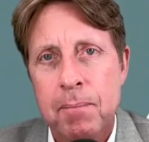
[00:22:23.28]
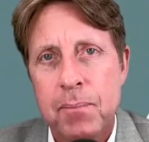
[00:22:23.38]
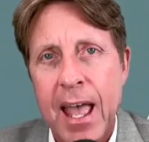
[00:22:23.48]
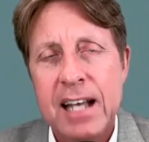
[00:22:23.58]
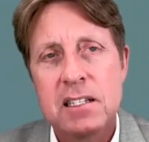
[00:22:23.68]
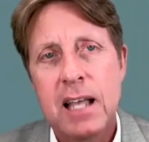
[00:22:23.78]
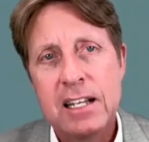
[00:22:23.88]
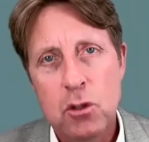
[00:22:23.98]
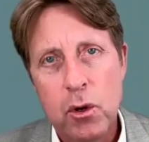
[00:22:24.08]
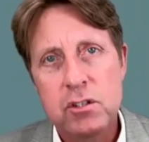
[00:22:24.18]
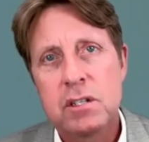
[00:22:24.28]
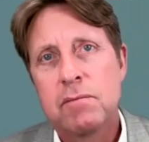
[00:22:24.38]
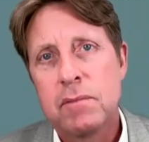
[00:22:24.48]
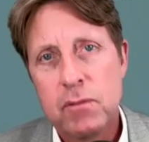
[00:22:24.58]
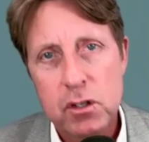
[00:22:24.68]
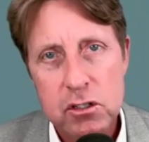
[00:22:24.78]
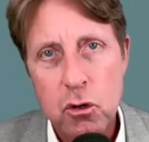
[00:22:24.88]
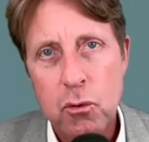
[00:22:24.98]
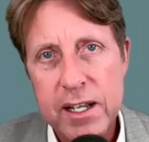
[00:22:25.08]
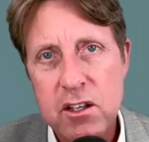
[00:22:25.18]
as lawyers sort
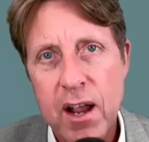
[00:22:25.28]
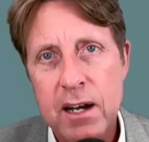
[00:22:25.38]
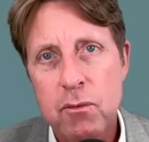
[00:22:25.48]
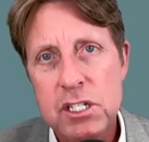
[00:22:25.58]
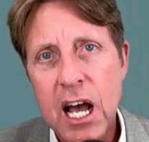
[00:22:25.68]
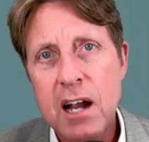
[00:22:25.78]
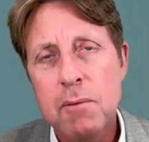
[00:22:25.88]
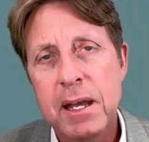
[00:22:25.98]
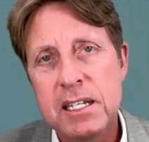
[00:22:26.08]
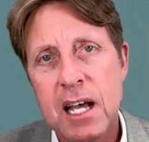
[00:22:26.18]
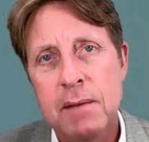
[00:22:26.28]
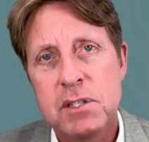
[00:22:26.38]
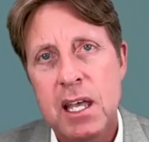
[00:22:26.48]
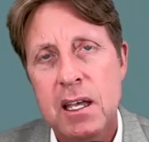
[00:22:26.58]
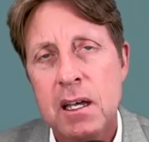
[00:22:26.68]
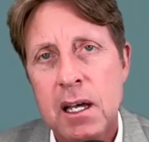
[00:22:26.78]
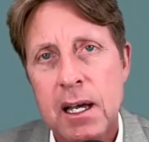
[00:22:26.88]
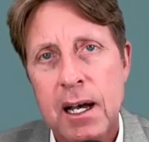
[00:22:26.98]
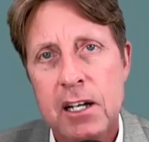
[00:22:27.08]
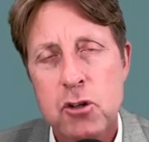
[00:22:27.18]
of raise their hand and retire, many times they
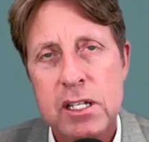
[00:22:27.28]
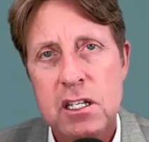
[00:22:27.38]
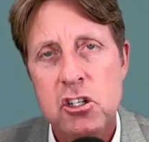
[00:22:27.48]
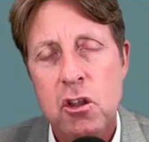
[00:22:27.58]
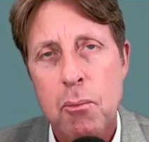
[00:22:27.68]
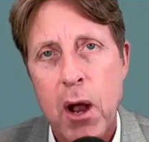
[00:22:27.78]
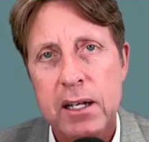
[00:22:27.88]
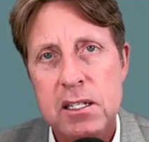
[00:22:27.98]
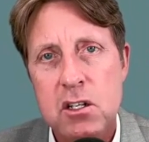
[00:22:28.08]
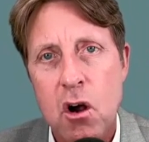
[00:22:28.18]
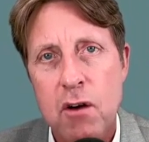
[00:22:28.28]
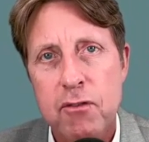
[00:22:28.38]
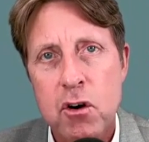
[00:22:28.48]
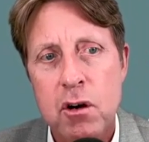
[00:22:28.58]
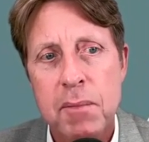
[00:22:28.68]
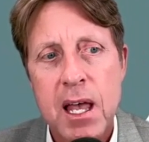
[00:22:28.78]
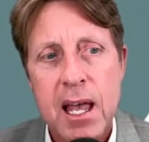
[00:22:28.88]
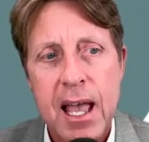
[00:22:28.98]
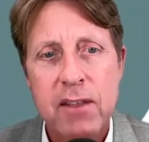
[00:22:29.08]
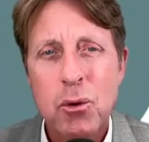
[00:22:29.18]
transition their practice to our firm,
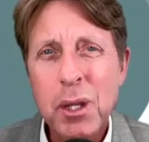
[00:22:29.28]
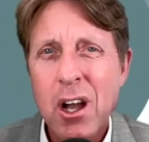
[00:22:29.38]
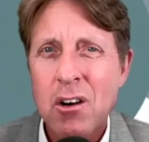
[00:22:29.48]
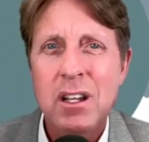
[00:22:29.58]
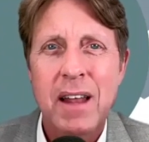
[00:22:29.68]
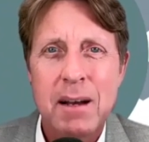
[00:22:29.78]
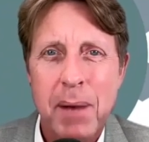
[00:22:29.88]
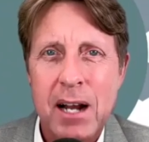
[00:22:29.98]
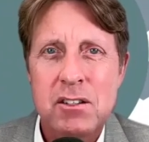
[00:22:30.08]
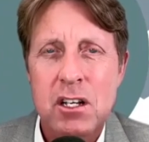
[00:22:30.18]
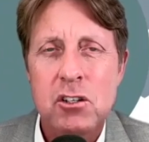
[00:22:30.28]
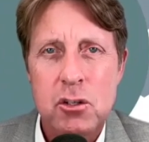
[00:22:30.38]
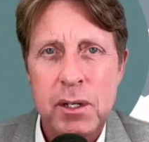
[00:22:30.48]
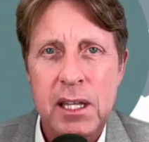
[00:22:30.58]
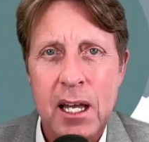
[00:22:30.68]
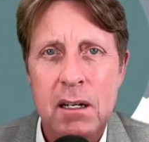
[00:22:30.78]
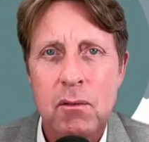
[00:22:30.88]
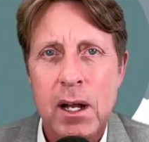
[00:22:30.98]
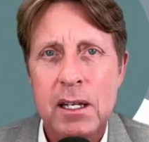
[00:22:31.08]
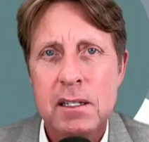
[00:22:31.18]
and there really aren't a lot of buyers that are doing that,
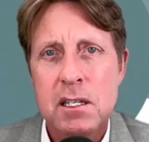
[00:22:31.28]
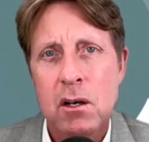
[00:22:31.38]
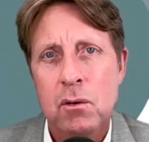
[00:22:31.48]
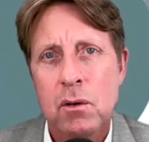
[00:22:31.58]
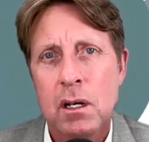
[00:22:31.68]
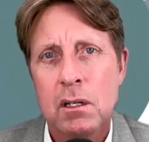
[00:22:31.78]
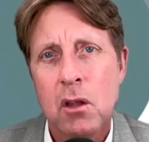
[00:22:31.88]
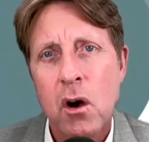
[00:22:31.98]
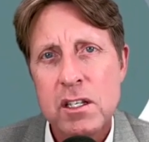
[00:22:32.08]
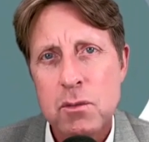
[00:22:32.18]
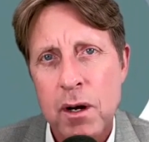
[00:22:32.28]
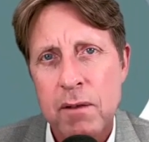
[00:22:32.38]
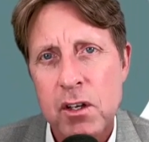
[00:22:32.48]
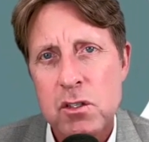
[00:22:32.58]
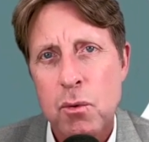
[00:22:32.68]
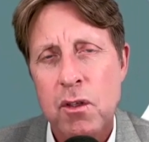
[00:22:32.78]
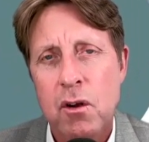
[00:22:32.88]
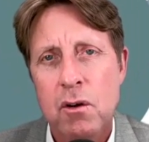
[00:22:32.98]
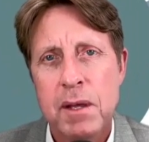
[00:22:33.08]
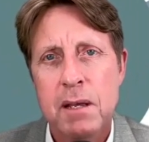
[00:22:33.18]
right? So law is one of those where there
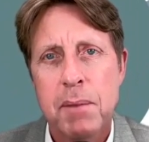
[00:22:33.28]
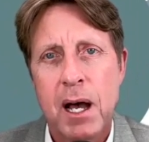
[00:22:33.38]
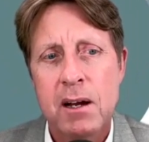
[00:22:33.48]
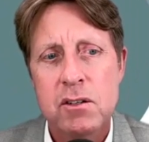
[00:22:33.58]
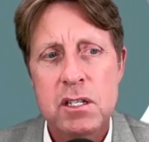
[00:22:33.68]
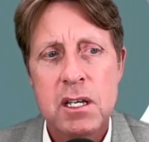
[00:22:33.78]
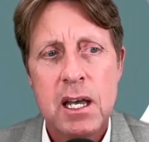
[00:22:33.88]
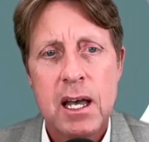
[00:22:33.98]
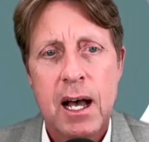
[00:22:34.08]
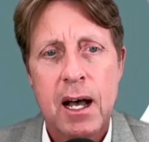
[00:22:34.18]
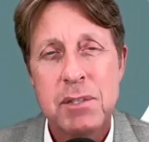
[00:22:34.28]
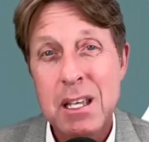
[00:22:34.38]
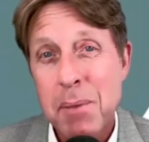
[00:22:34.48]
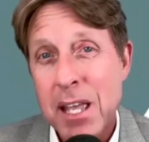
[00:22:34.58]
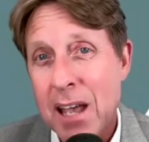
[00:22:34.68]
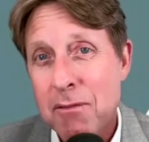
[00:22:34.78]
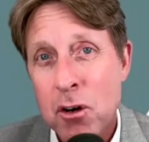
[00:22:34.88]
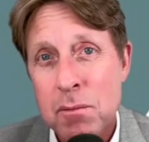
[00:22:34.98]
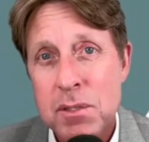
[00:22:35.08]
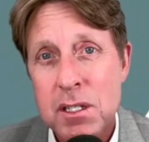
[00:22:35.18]
aren't many buyers. CPA
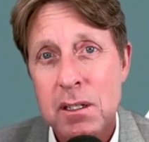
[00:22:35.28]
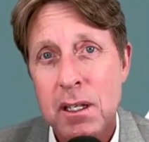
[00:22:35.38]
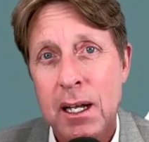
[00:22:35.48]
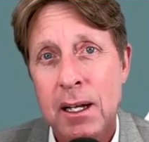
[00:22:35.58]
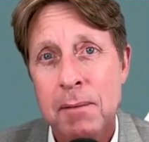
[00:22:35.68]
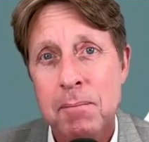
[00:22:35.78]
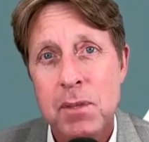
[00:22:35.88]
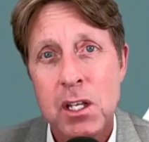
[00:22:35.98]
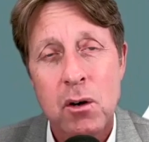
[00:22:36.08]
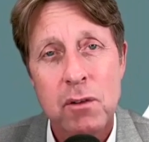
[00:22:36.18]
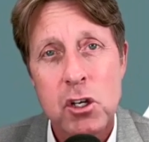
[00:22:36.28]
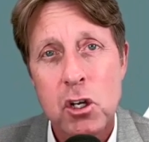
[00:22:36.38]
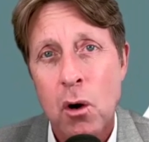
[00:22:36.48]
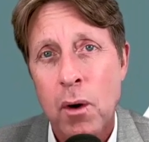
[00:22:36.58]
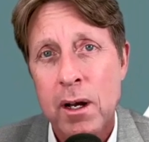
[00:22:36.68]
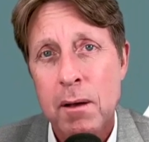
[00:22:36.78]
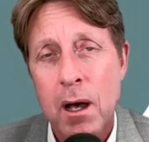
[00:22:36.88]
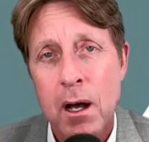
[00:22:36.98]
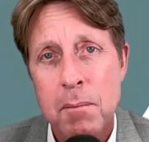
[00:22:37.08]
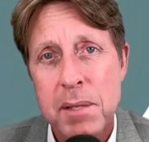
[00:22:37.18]
firms, if you go on
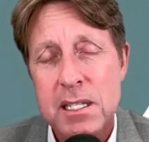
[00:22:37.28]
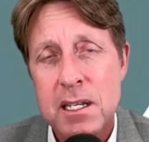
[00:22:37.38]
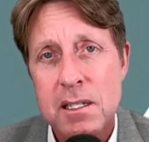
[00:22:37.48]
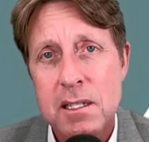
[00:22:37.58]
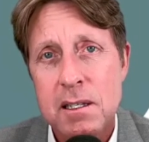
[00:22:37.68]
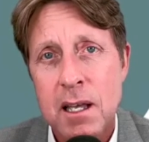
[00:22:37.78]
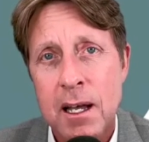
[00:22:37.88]
a business